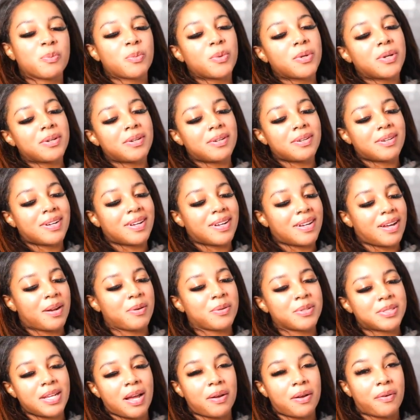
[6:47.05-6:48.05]
Well, okay, I
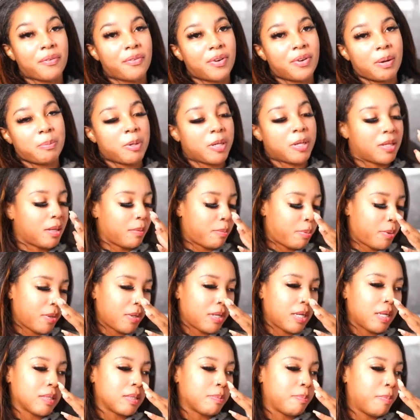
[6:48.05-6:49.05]
don't say I don't give a fuck about their
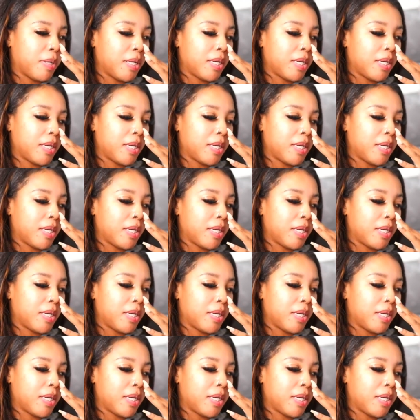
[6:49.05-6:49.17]
pronouns,